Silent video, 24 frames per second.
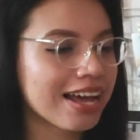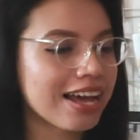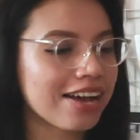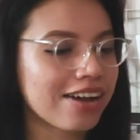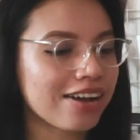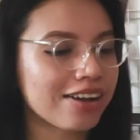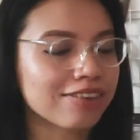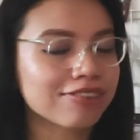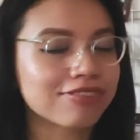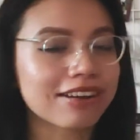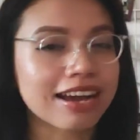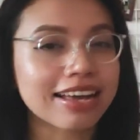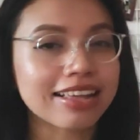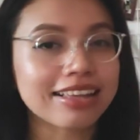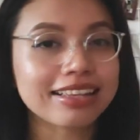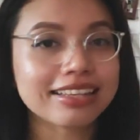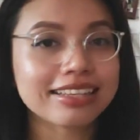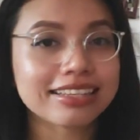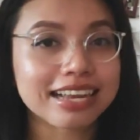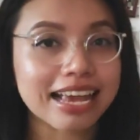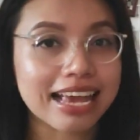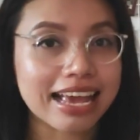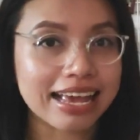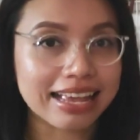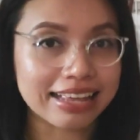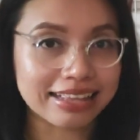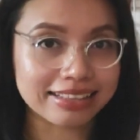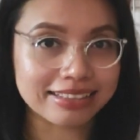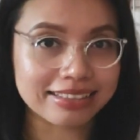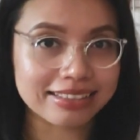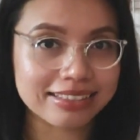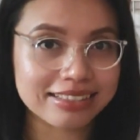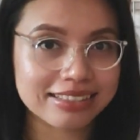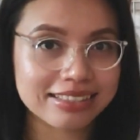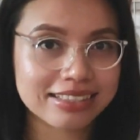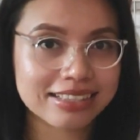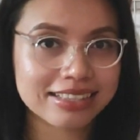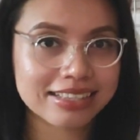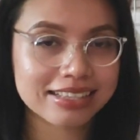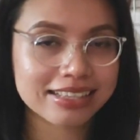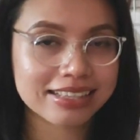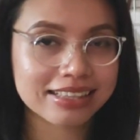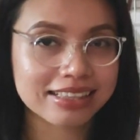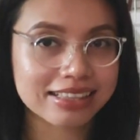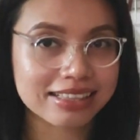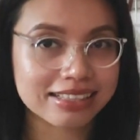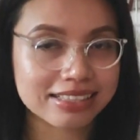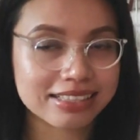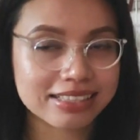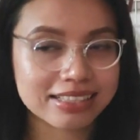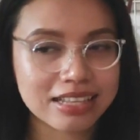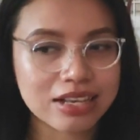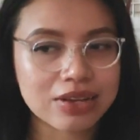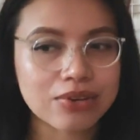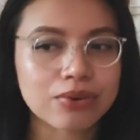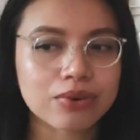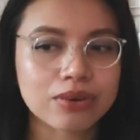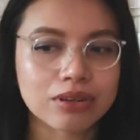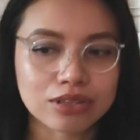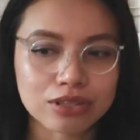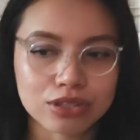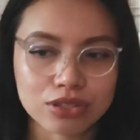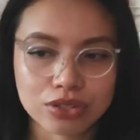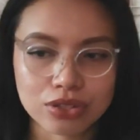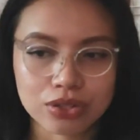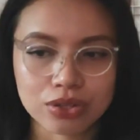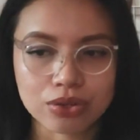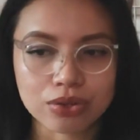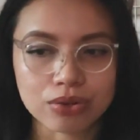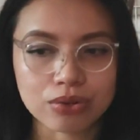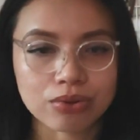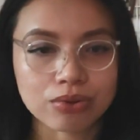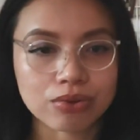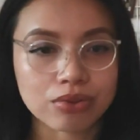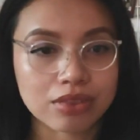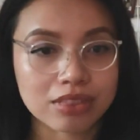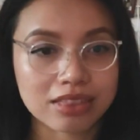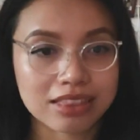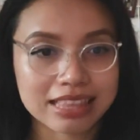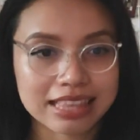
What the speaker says: Our Violet Ends, the sequel to